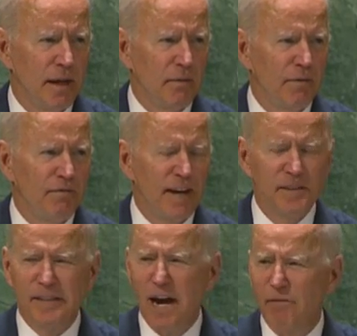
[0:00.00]
And we
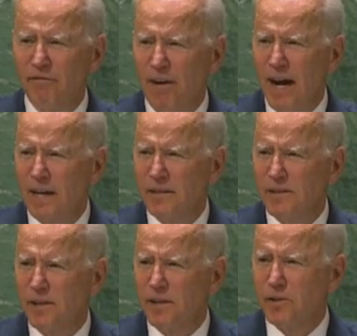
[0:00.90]
face down
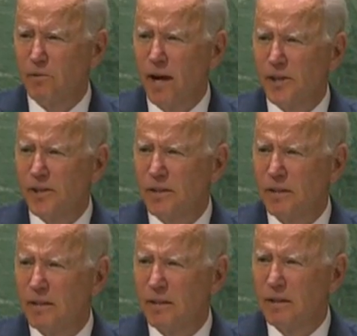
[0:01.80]
violence and insurrection.
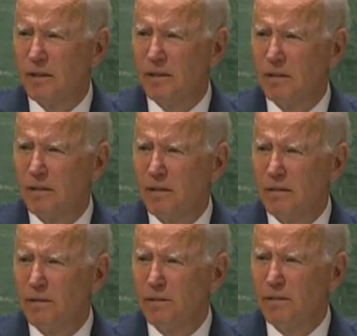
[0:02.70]

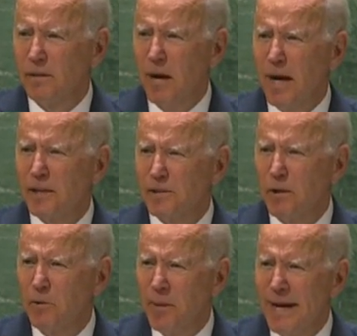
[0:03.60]
Democracy
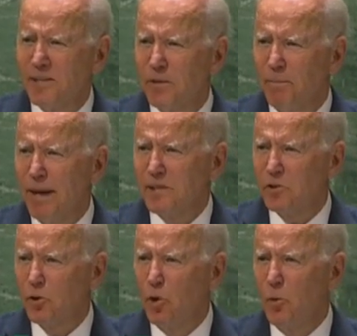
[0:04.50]
remains the
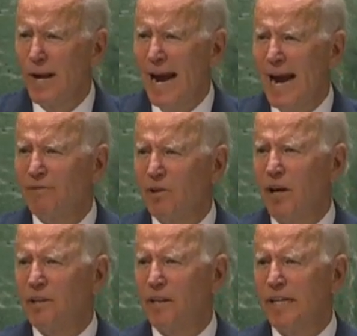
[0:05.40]
best tool we have to
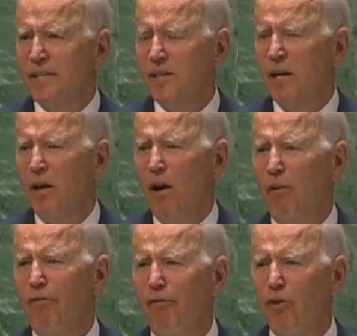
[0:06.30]
unleash
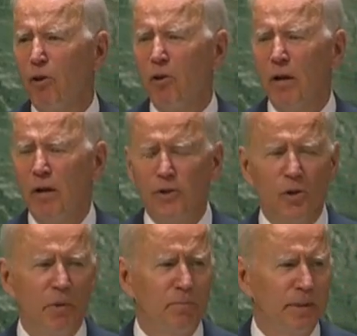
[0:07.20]
our full
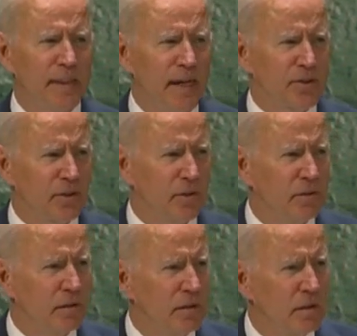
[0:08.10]
human potential.
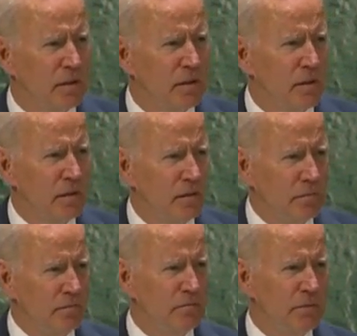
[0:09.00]

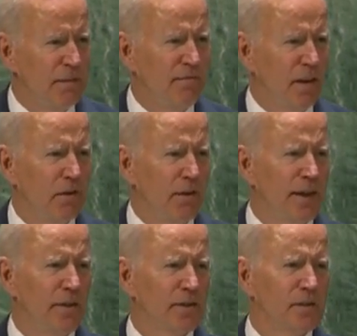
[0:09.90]
My fellow
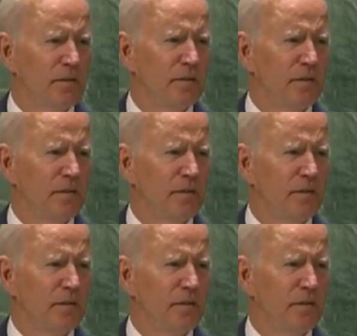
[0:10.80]
leaders,